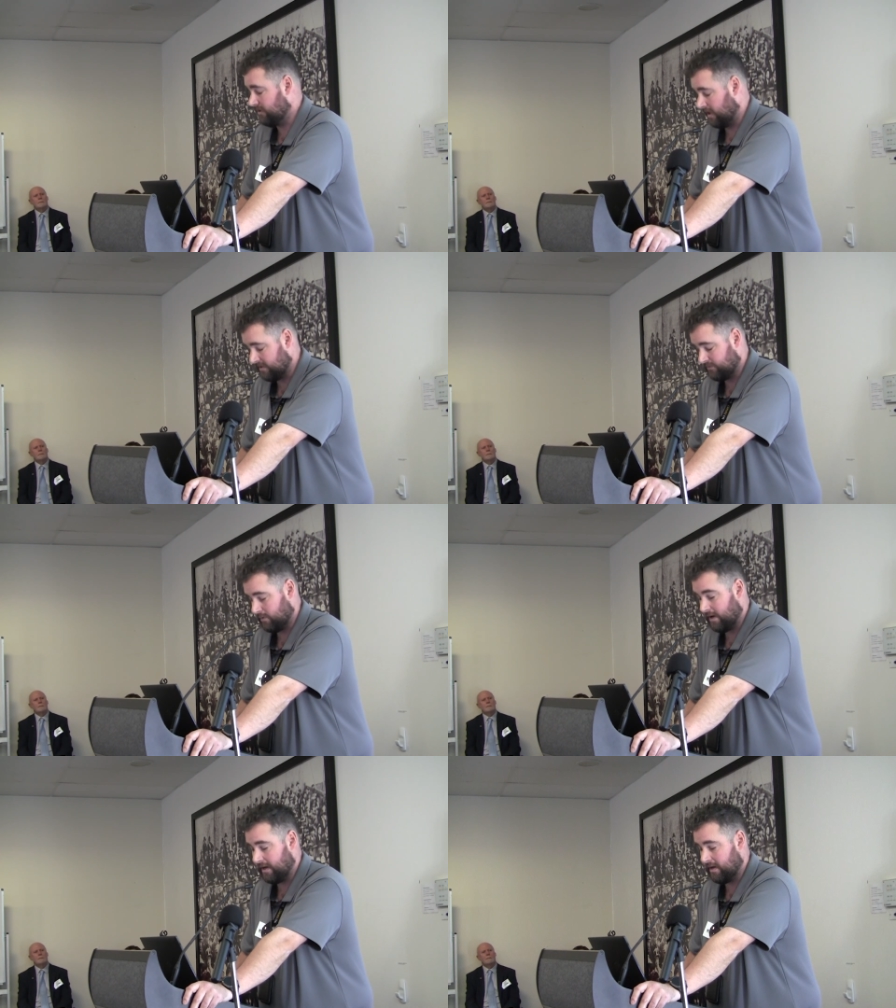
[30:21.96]
just
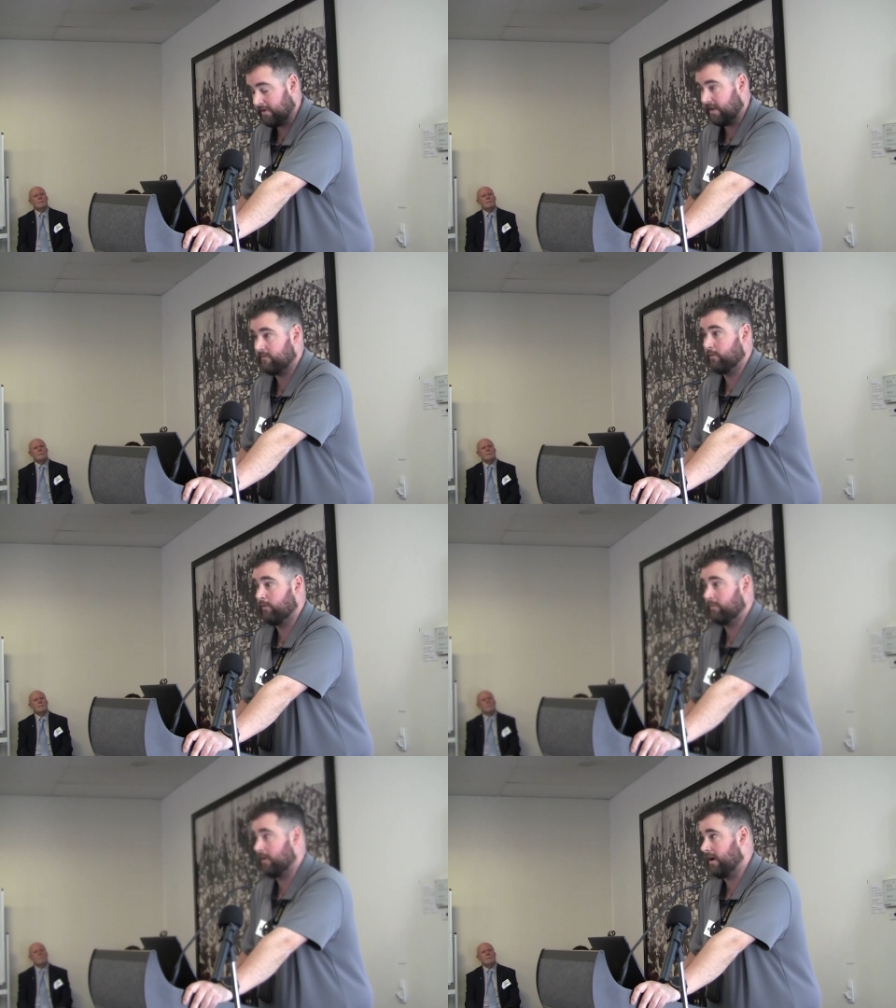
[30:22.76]
write in about the
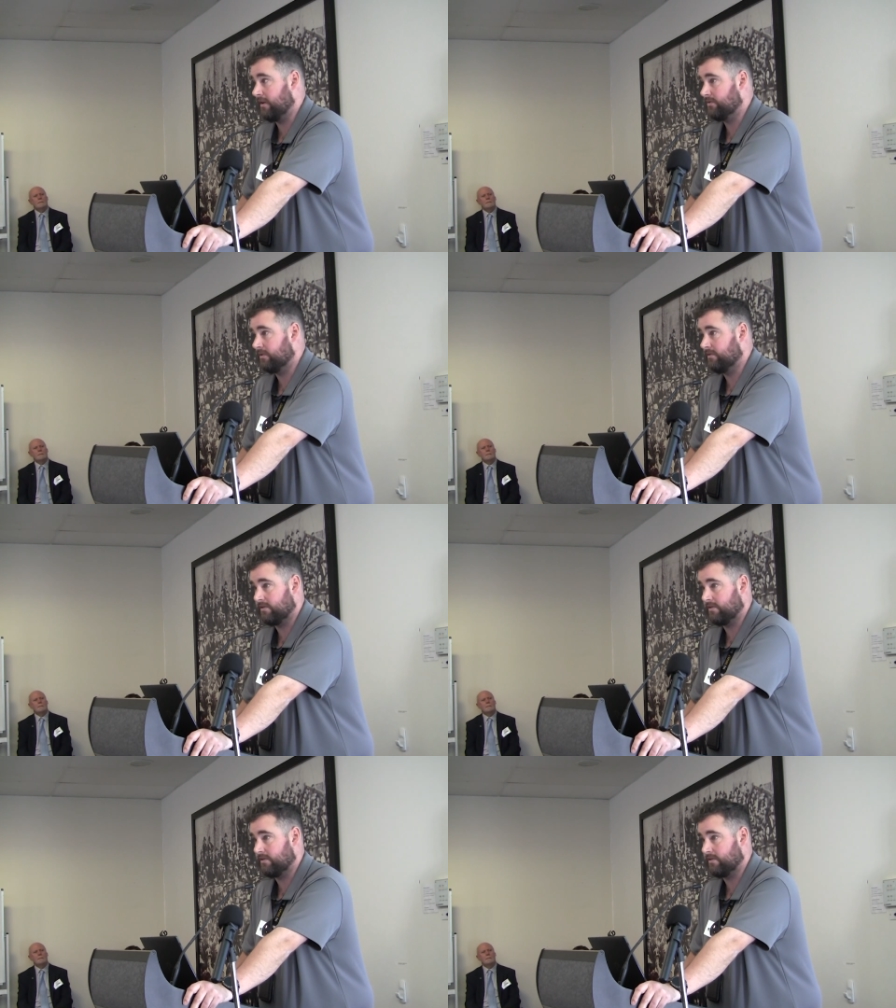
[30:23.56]
fall from height issue.